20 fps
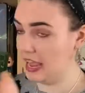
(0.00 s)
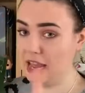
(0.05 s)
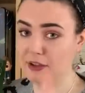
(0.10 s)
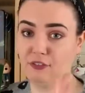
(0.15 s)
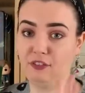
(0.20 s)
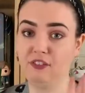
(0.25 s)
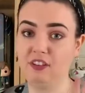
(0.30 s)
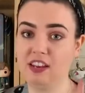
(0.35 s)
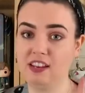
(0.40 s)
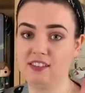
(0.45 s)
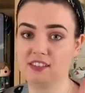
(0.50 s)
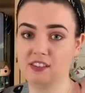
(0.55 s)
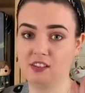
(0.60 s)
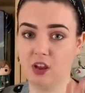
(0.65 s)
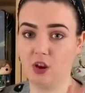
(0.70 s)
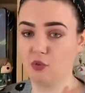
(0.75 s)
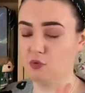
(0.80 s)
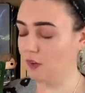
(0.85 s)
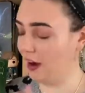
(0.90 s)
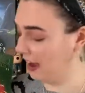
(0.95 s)
Everything's
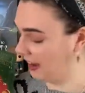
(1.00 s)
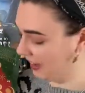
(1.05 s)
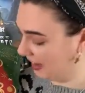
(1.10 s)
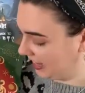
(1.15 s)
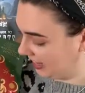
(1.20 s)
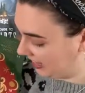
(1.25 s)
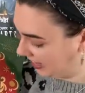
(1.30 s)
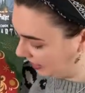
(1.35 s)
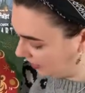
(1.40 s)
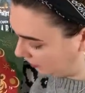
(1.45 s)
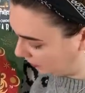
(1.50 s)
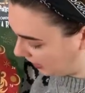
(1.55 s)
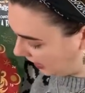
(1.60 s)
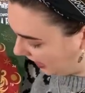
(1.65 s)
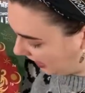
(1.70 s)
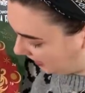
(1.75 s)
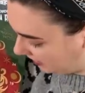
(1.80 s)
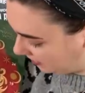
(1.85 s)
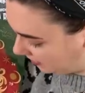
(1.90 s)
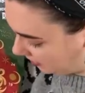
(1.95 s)
so rattly.
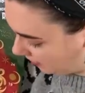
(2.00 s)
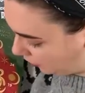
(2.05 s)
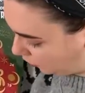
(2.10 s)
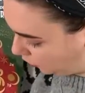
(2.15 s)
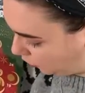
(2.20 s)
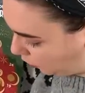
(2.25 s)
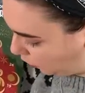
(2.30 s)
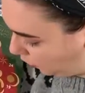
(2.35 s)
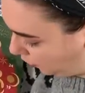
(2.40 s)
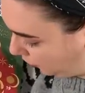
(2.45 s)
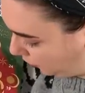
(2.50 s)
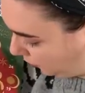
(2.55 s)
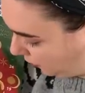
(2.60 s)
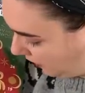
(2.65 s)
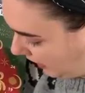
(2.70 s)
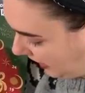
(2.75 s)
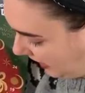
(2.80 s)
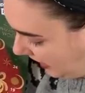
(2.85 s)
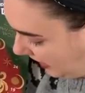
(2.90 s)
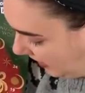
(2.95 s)
Okay, so door
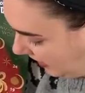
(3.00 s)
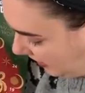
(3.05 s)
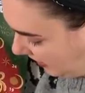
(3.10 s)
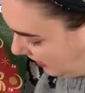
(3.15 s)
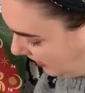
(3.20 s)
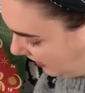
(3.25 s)
three.